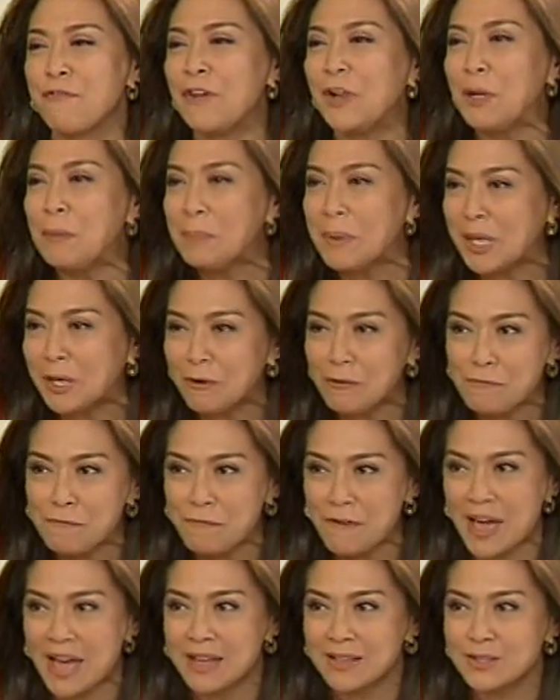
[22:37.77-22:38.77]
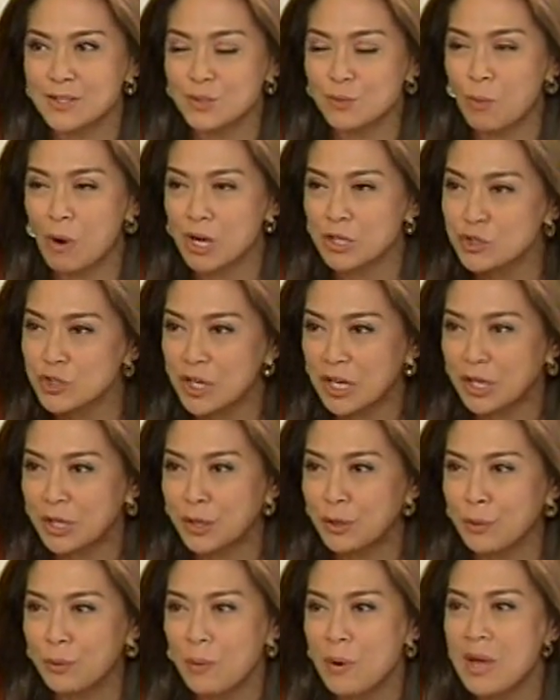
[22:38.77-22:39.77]
Filipino fans watching
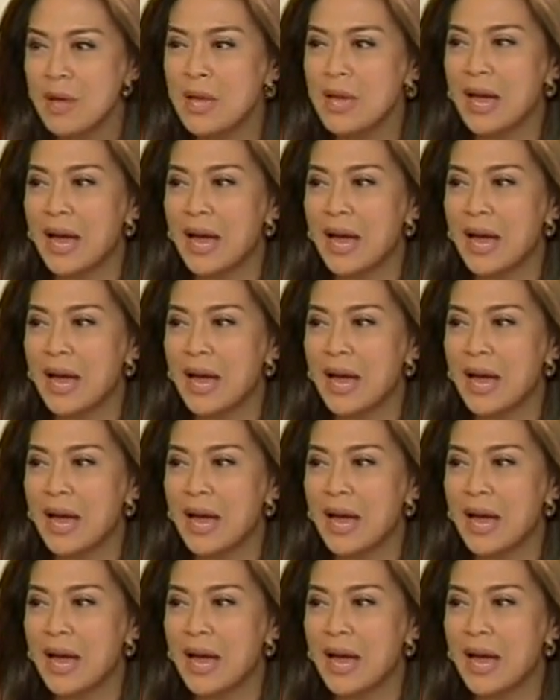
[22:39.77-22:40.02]
you.